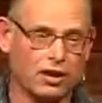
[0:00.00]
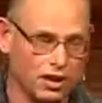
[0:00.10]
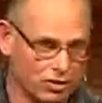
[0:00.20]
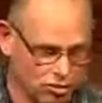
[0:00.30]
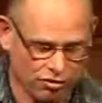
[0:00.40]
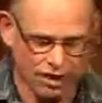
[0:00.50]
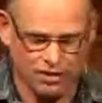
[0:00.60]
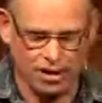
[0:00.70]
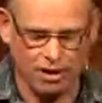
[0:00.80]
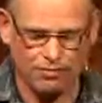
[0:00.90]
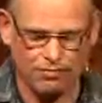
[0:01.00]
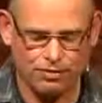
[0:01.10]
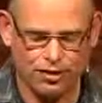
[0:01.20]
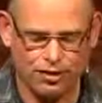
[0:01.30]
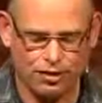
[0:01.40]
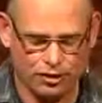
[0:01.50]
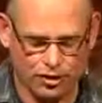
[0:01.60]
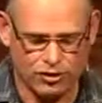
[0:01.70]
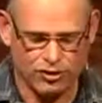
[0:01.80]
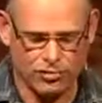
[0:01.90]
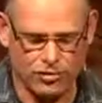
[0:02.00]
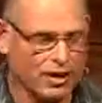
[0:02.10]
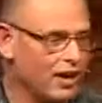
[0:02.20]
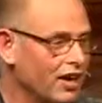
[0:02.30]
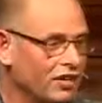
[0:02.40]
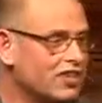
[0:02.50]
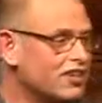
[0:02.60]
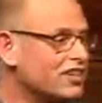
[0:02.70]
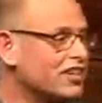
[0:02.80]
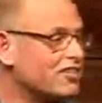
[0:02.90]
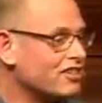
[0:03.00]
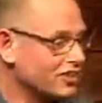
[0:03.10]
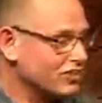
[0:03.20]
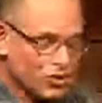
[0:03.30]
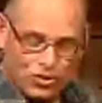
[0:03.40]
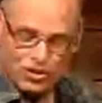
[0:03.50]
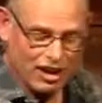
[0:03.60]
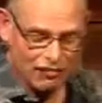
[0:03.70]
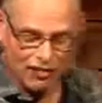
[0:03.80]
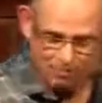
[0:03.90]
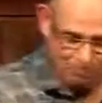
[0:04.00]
is greater than consuming. Just listening to Stefan,